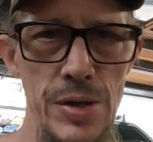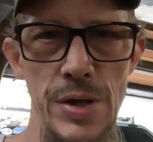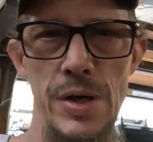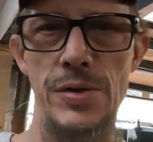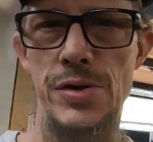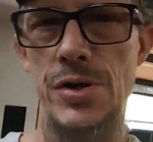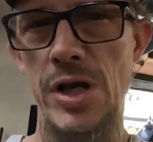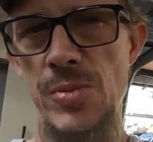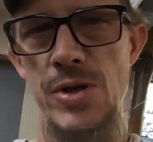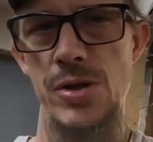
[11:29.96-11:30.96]
that the
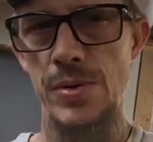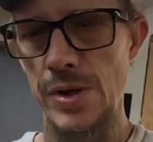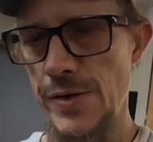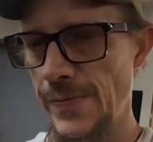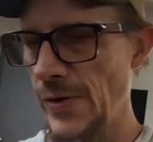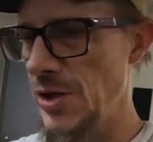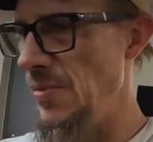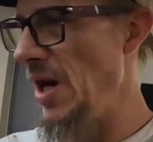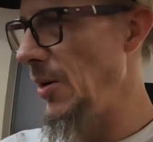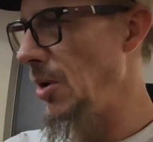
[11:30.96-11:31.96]
transmission was front to
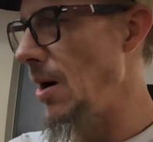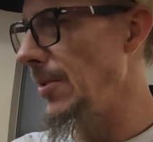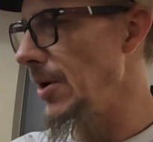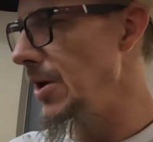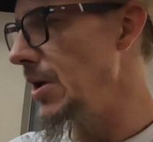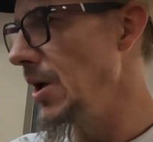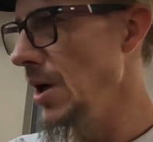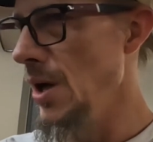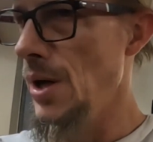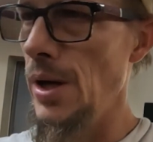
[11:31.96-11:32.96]
back properly,
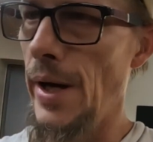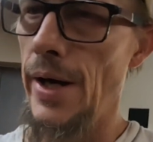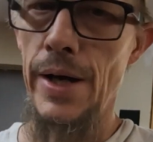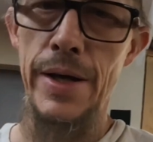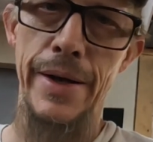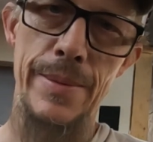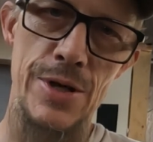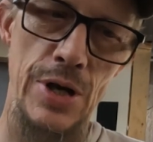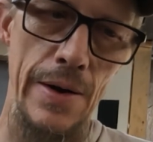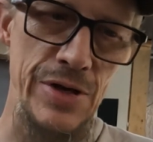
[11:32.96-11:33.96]
and get my
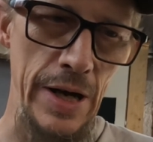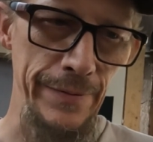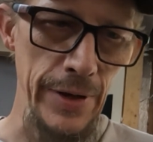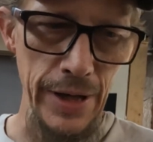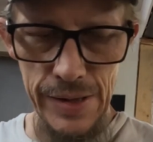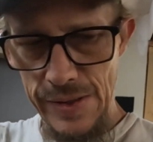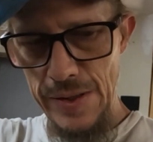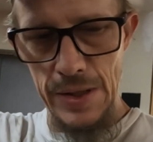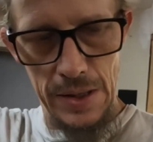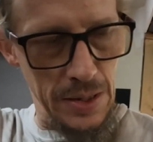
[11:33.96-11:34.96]
drive shaft lengths.
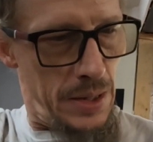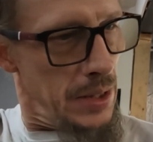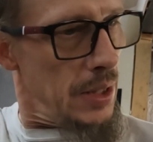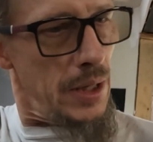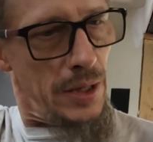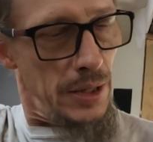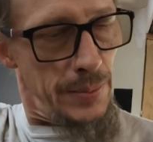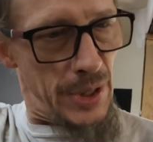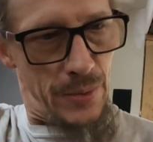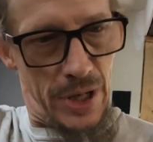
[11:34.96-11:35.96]

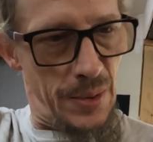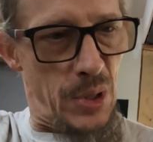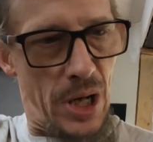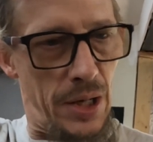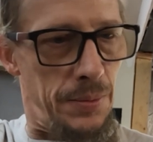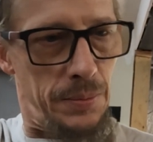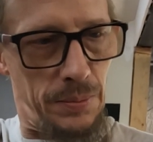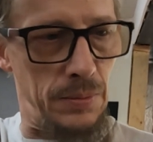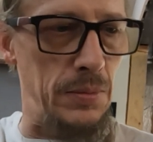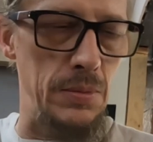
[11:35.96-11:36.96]
That way I'm not,
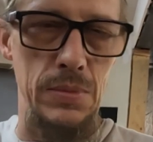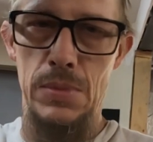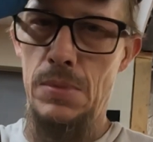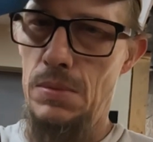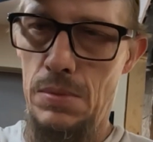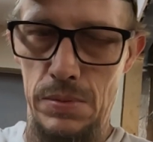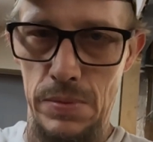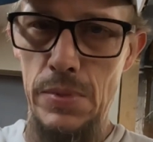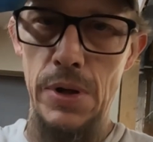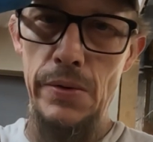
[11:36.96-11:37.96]

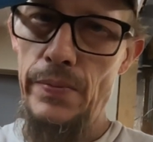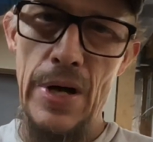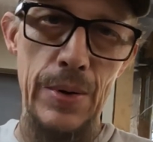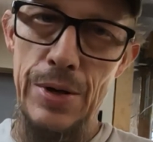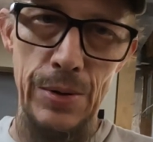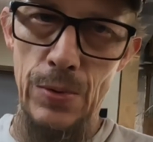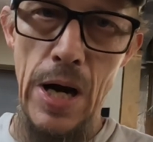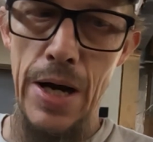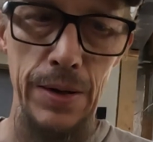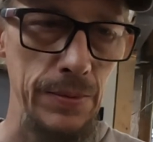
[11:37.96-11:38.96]
that way they're
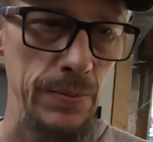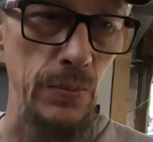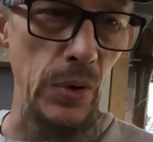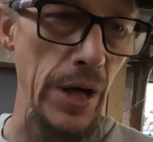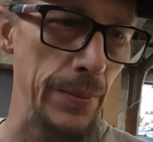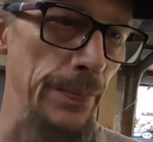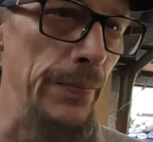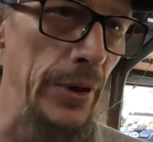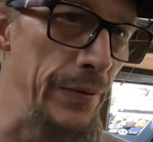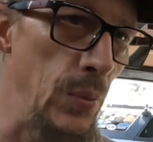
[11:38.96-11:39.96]
right.
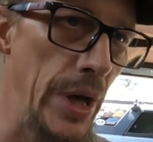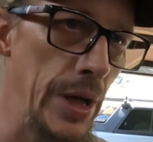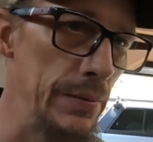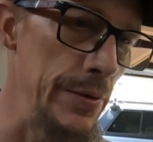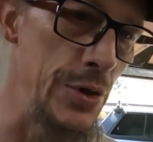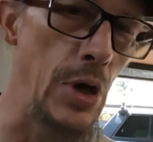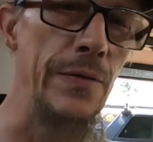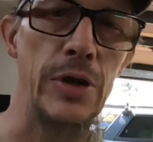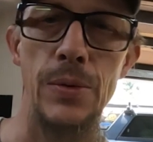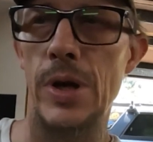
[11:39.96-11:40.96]
We have the weight, the
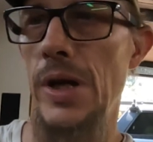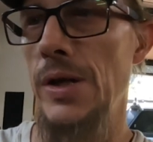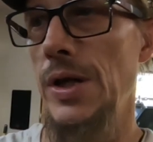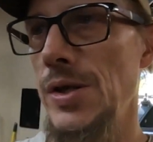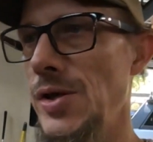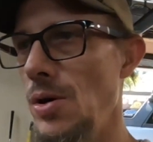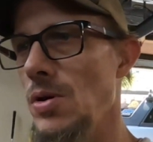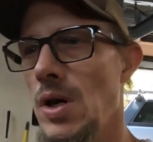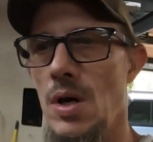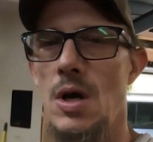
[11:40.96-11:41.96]
drivetrain weight in here, so
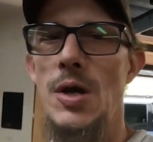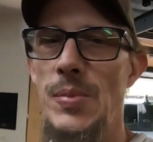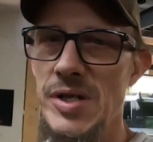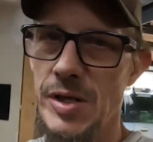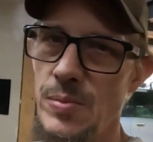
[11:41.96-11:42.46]
basically